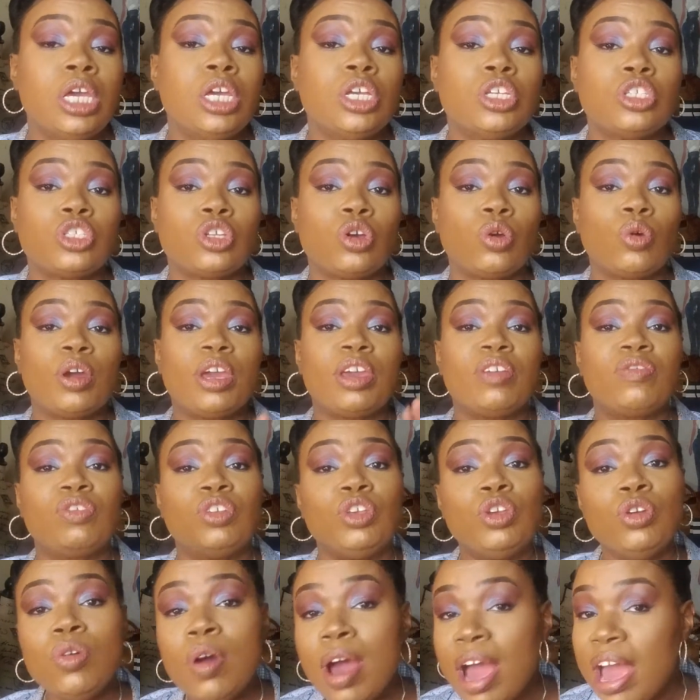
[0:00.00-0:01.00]
So if
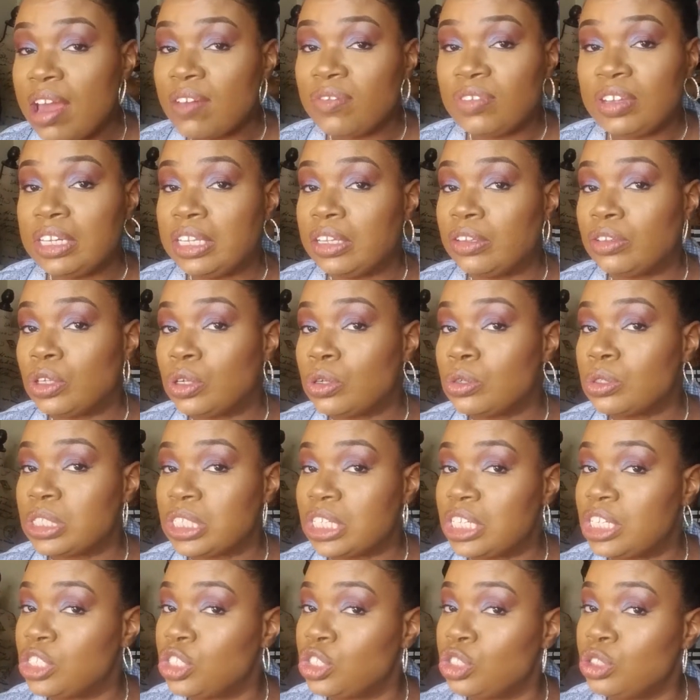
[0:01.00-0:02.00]
you have any of those
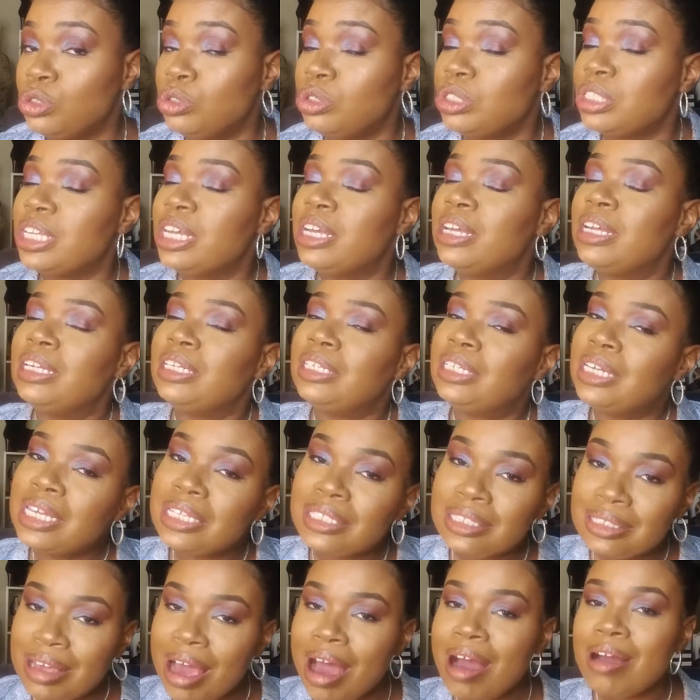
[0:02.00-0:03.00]
issues,
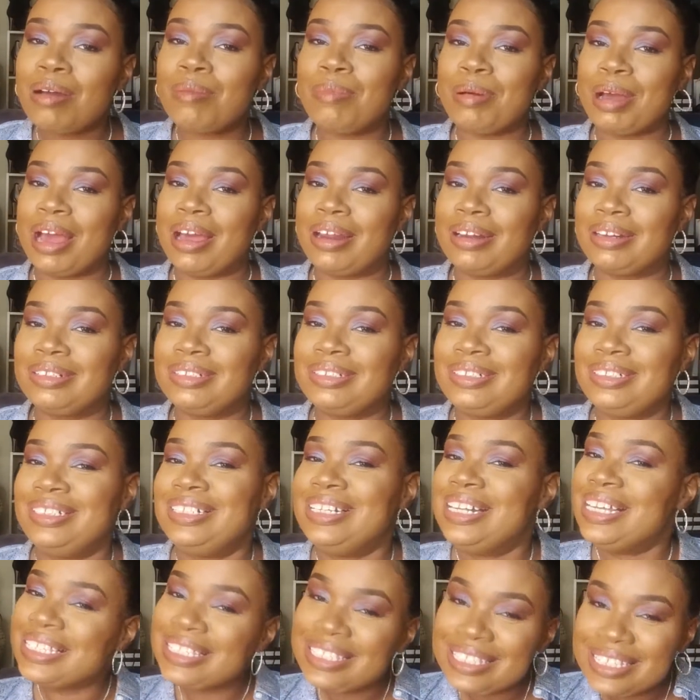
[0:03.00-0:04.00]
let's talk about it.
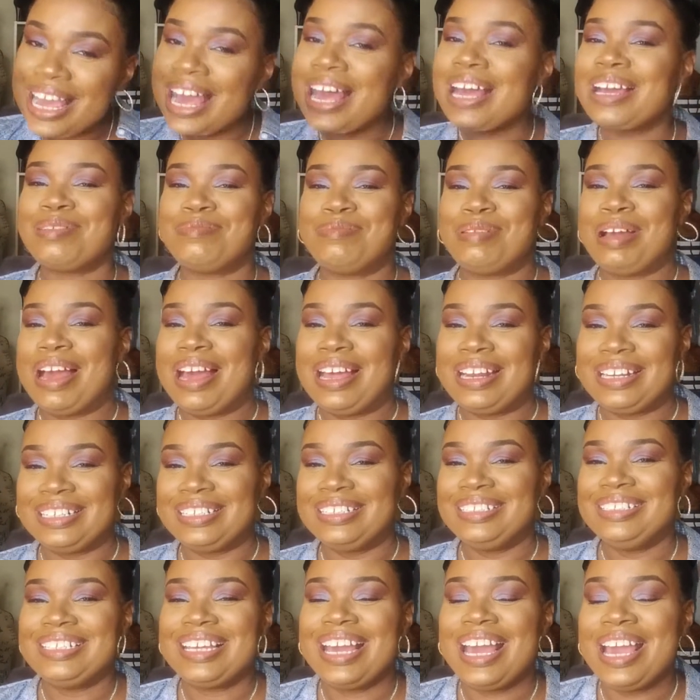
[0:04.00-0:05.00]
Let's talk about it,
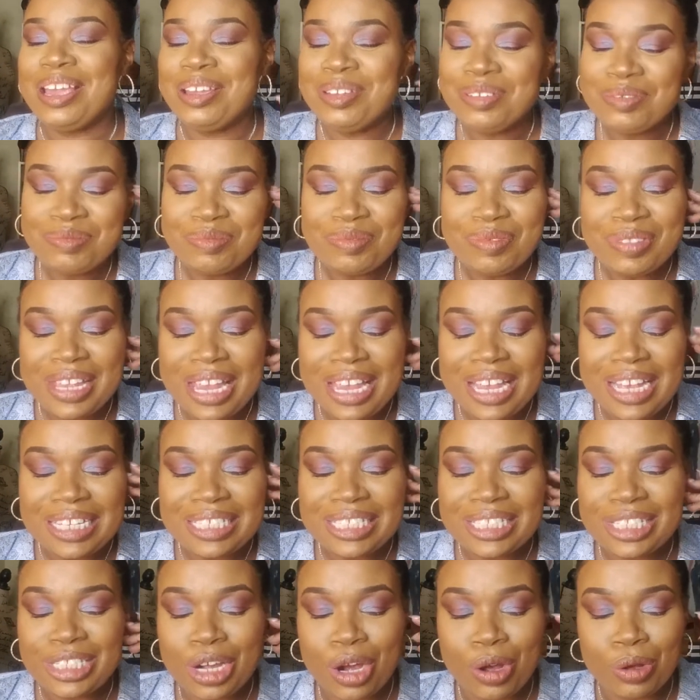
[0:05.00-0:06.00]
okay?
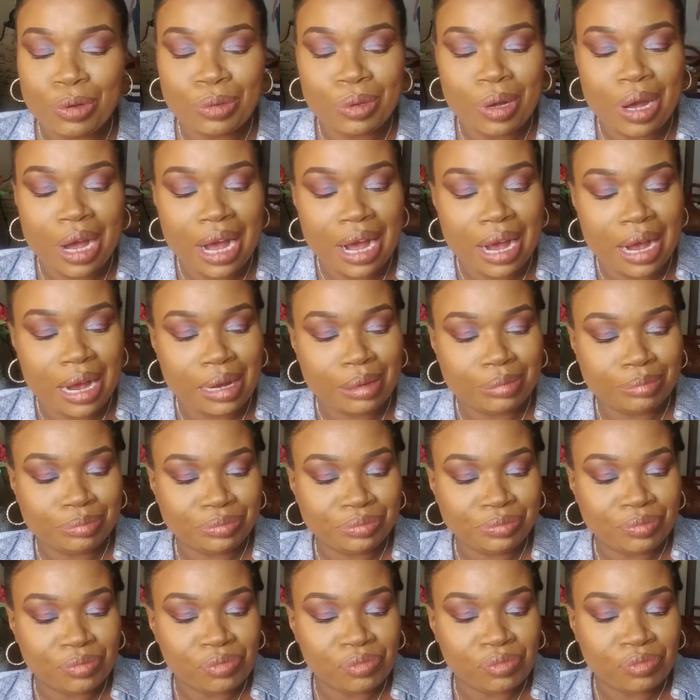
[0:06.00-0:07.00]
So
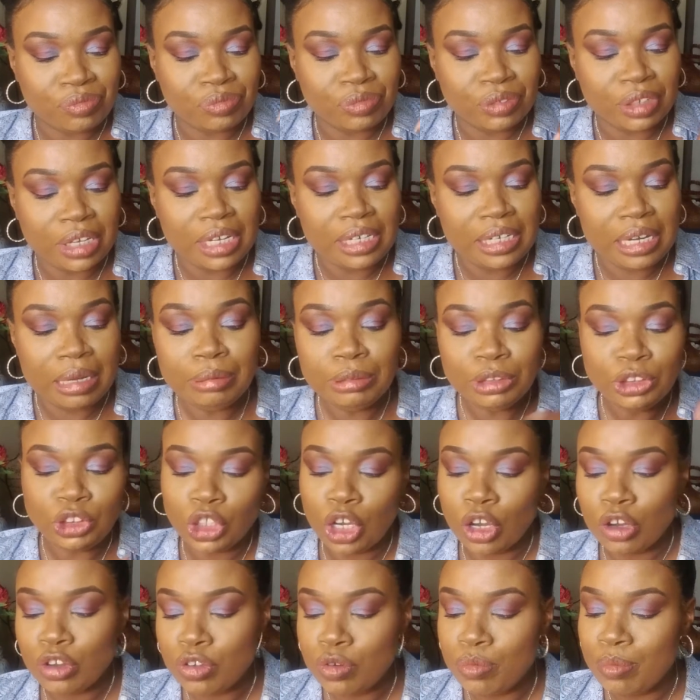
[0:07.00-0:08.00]
let me
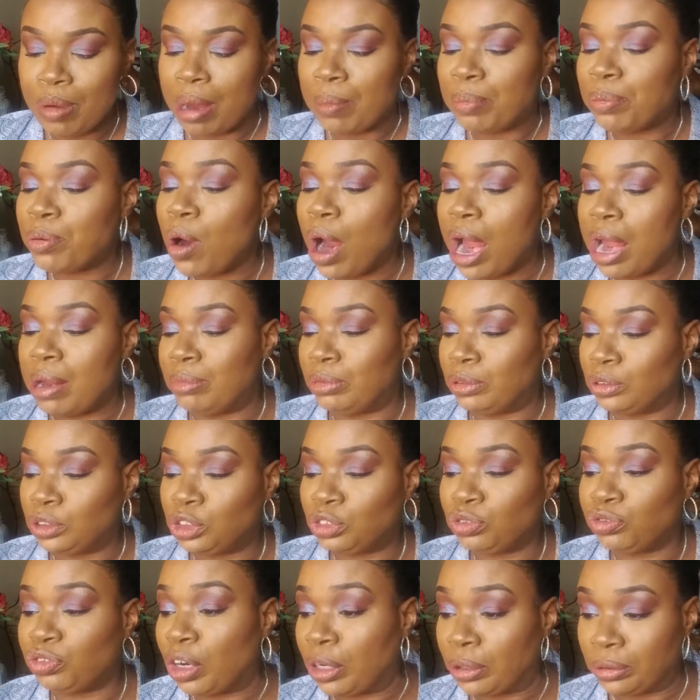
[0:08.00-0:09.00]
show you my primers
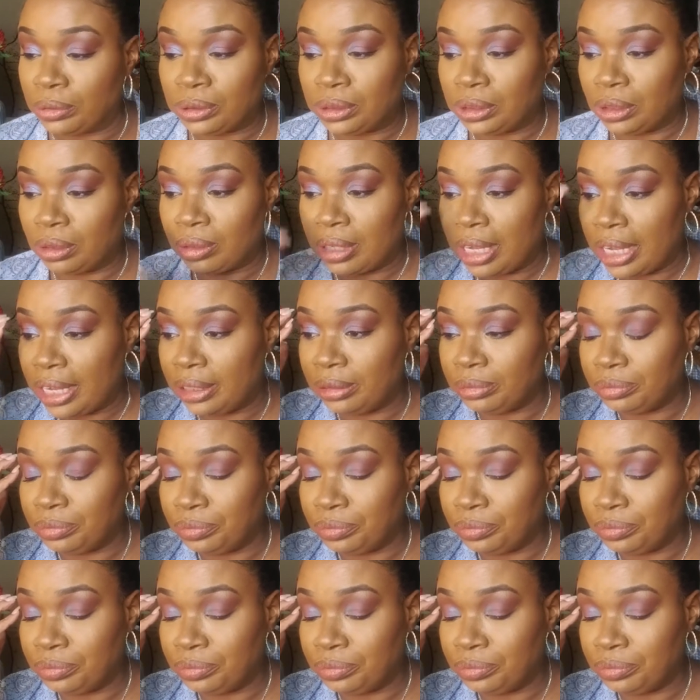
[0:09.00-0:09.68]
first, okay?